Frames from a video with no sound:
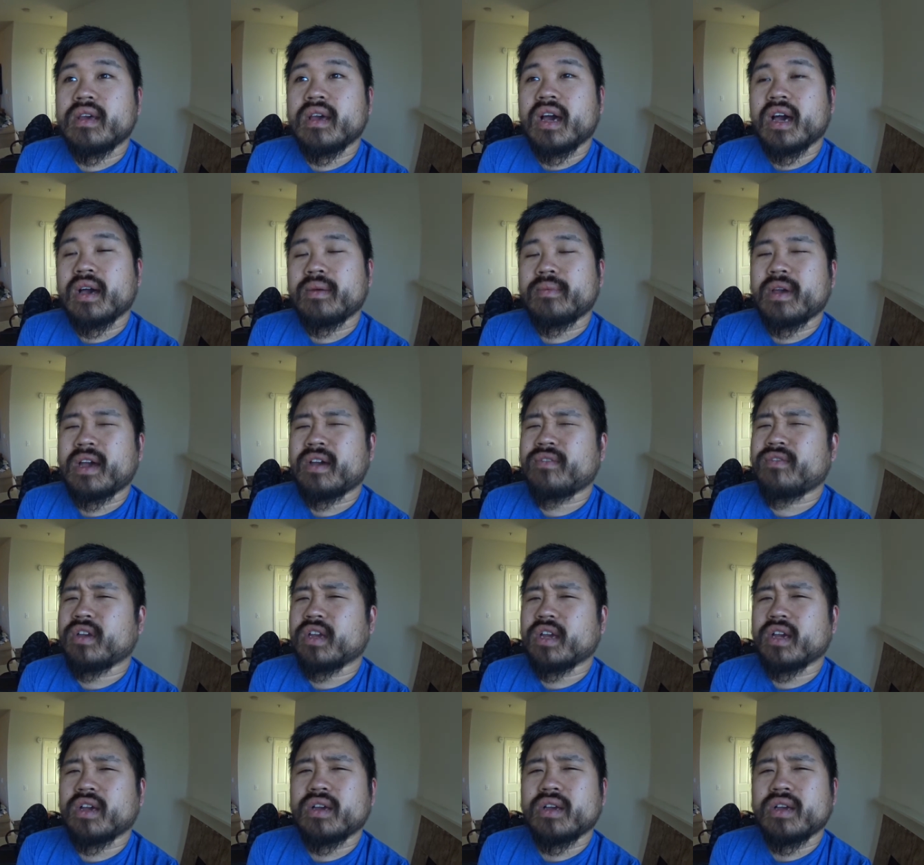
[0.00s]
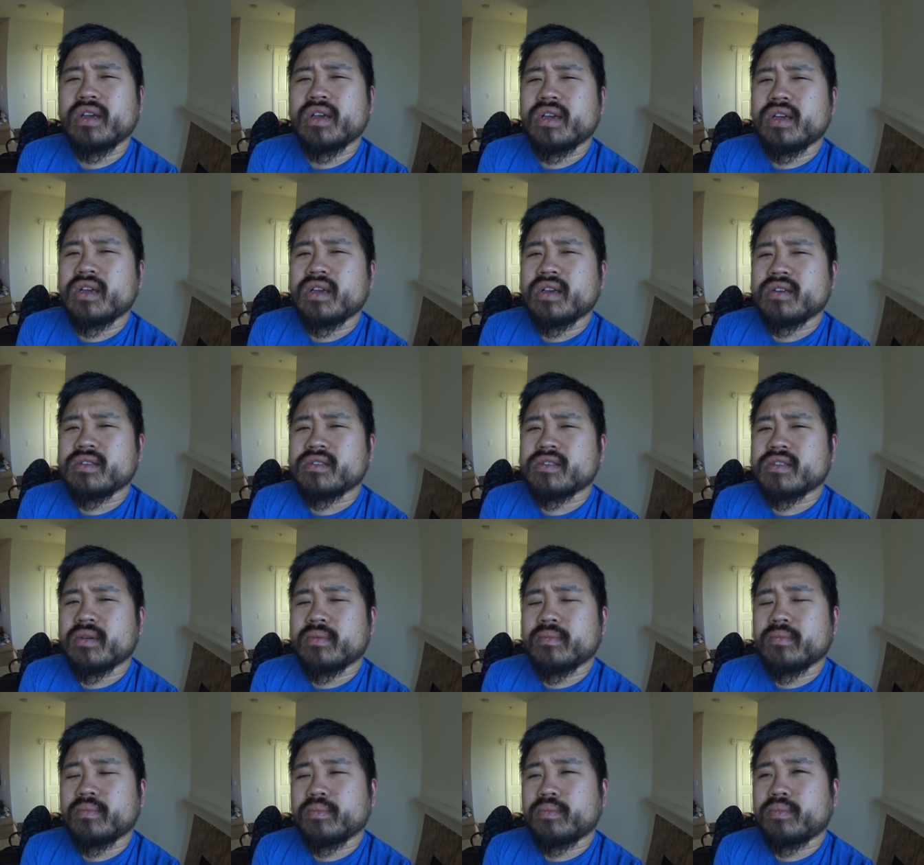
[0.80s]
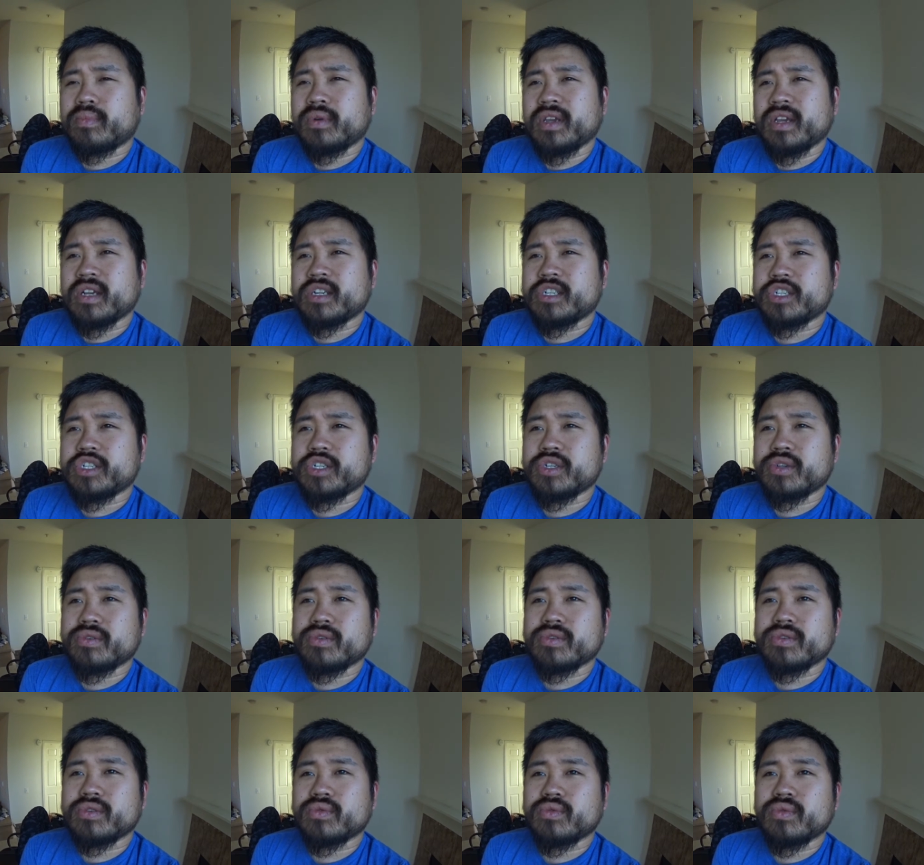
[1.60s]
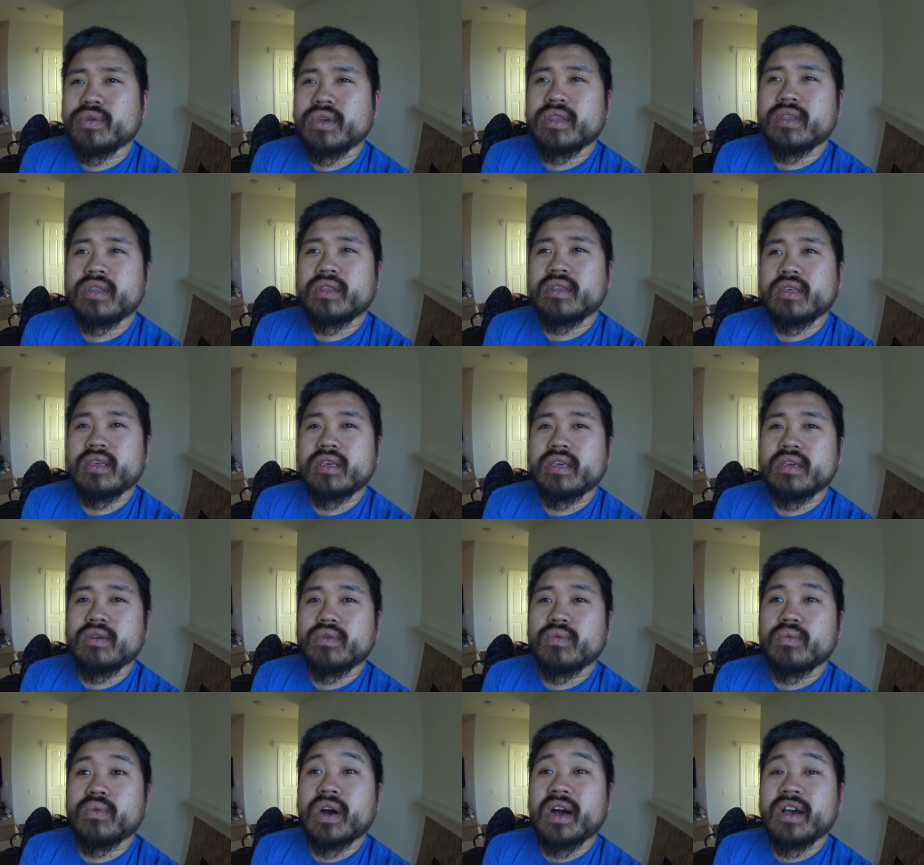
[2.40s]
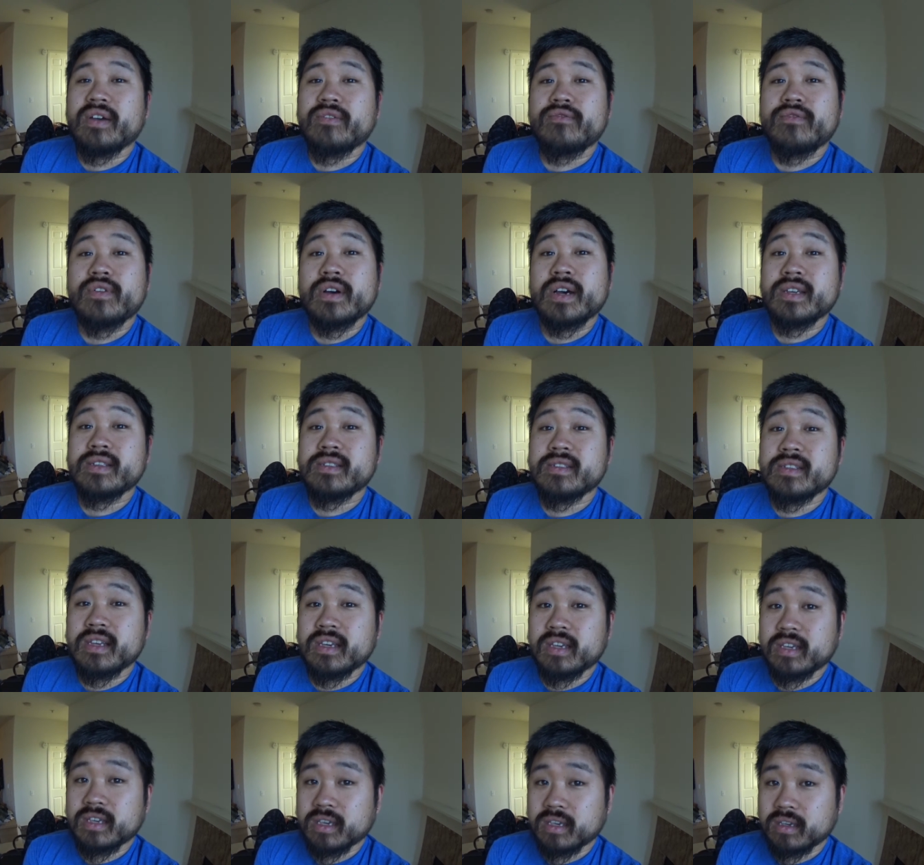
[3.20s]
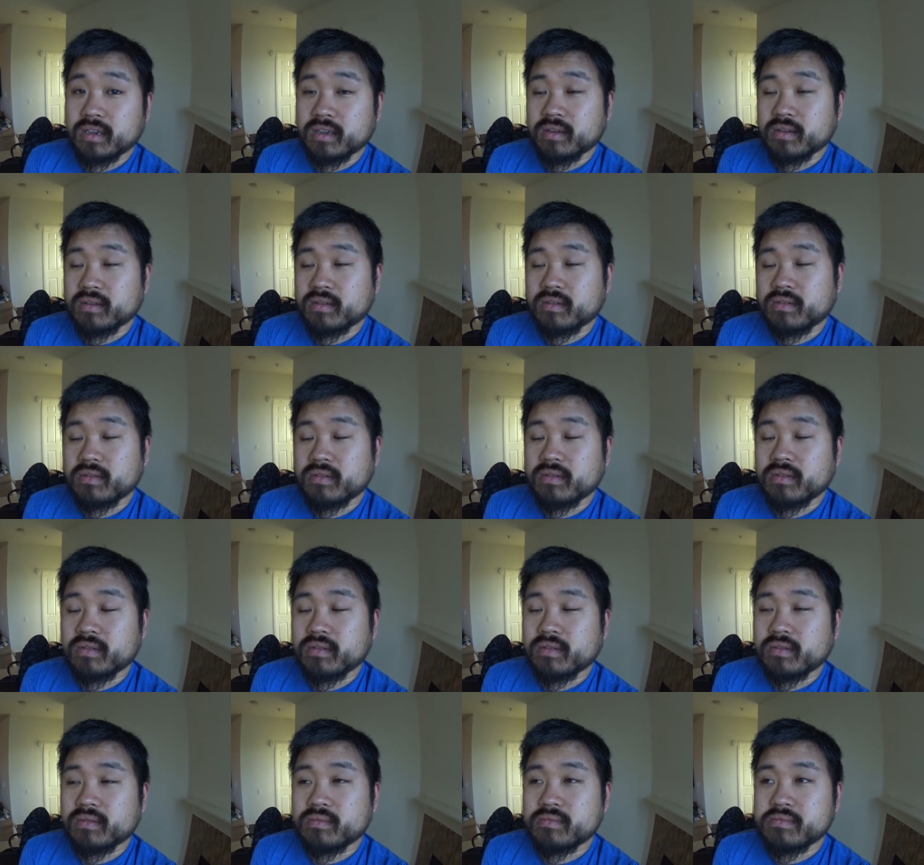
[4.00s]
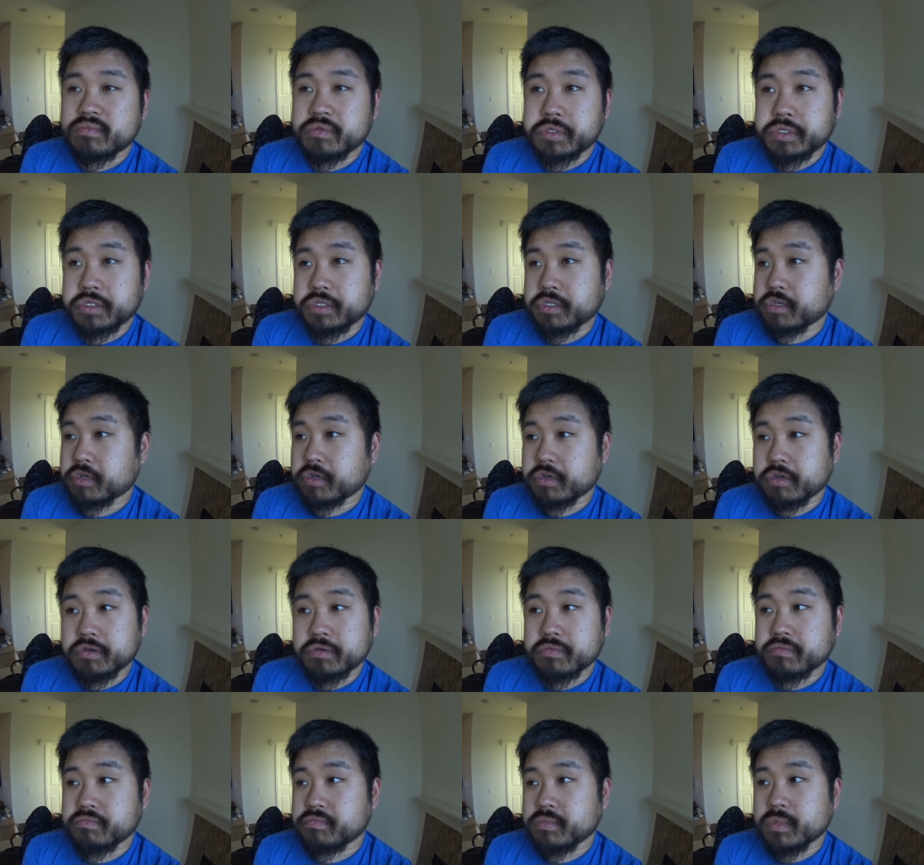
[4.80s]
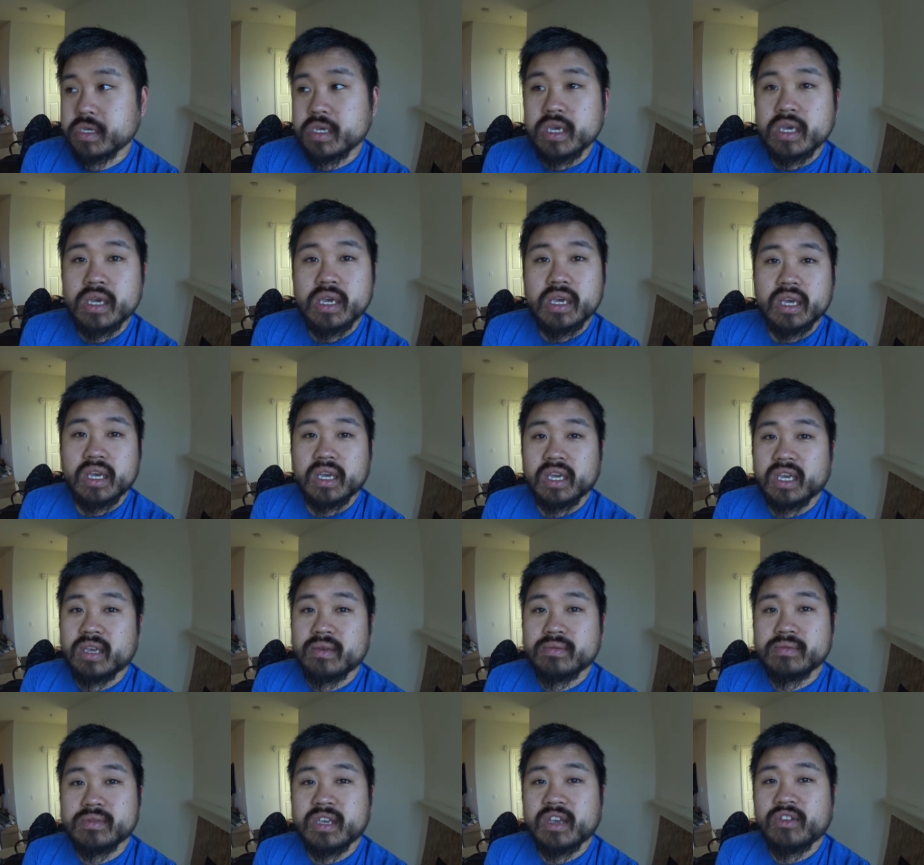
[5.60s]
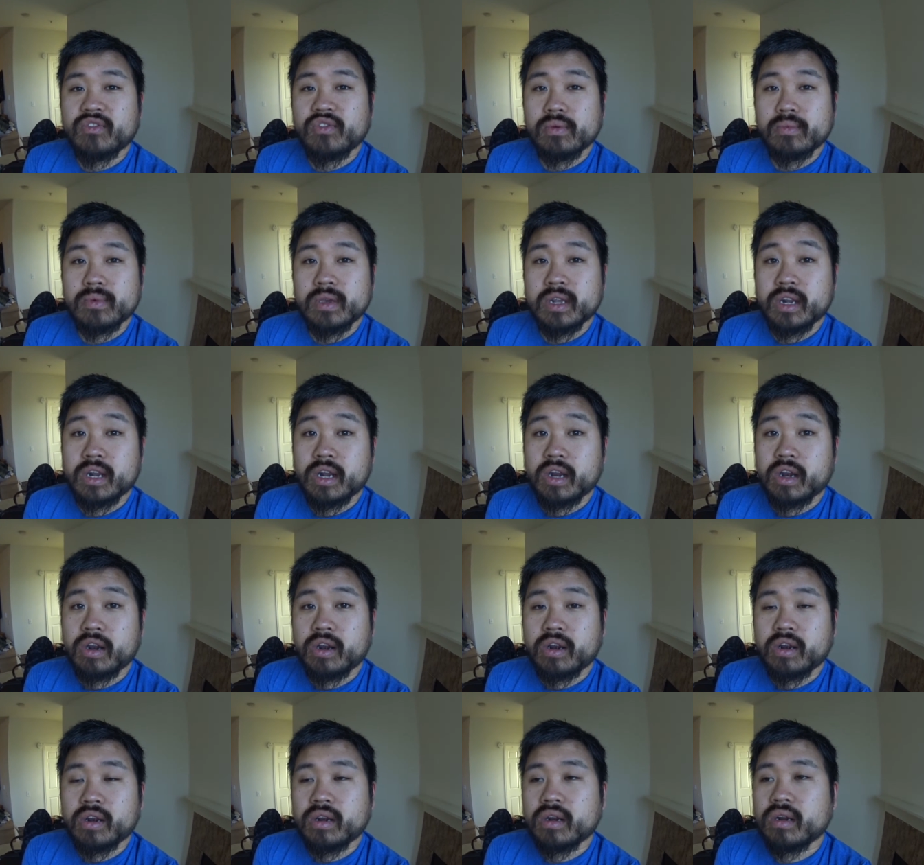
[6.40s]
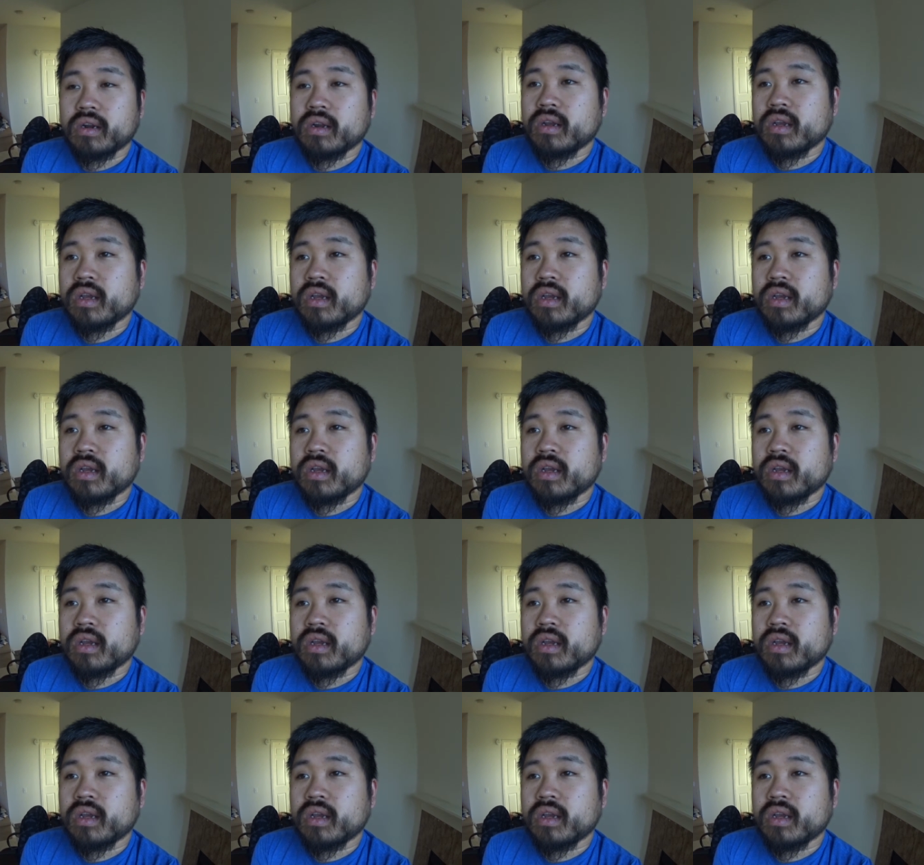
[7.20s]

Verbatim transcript: I'm having some issues with the Wi-Fi syncing. So it keeps giving me an error.